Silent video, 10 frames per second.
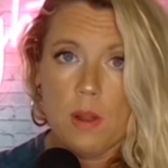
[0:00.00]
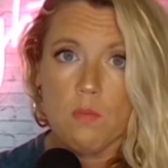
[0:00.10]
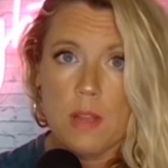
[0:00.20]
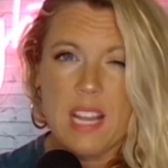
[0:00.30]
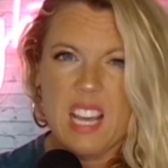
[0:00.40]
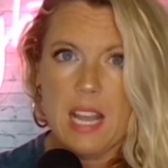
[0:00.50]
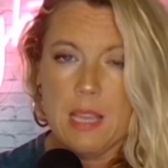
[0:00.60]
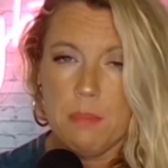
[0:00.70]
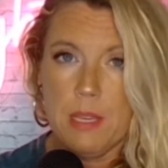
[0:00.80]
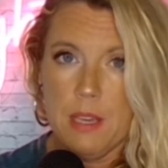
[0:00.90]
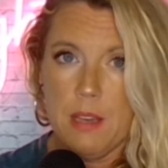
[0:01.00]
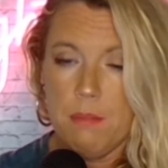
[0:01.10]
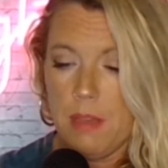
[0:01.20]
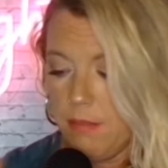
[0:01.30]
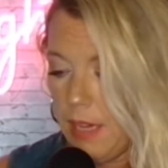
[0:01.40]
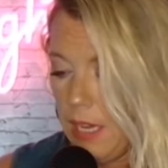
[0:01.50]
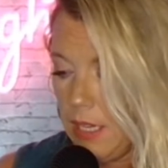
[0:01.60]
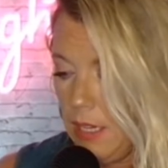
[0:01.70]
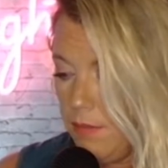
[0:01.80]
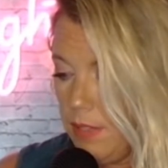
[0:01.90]
at 8 p.m. that
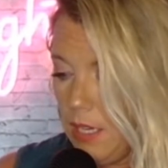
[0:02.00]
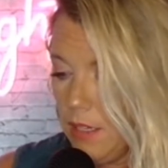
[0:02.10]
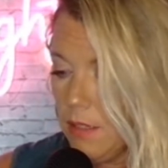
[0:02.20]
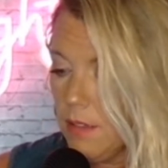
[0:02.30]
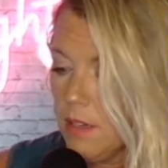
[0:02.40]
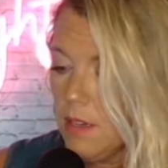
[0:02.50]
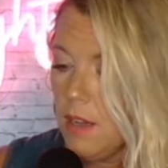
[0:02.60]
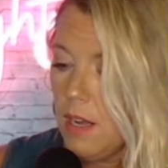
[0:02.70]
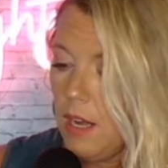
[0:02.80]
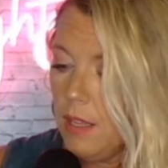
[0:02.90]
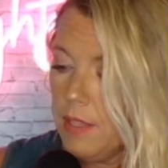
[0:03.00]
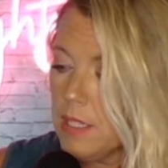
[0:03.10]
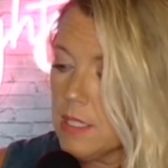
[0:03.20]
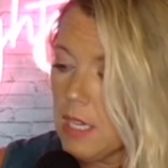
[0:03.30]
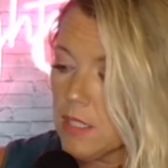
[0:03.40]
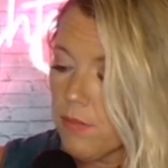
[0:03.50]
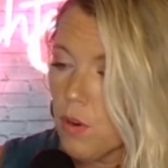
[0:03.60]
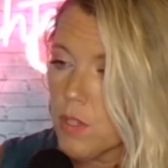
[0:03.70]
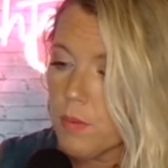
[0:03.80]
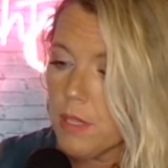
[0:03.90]
evening. This, as far
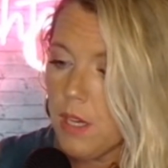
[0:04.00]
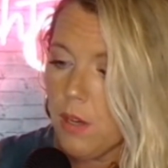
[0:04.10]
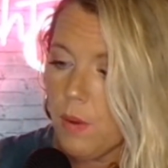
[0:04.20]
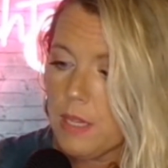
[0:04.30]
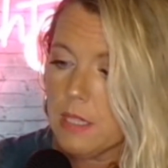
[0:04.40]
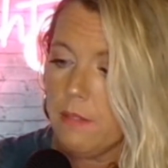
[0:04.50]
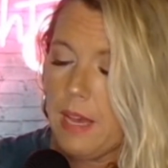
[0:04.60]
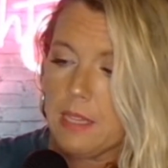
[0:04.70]
as we know, is the last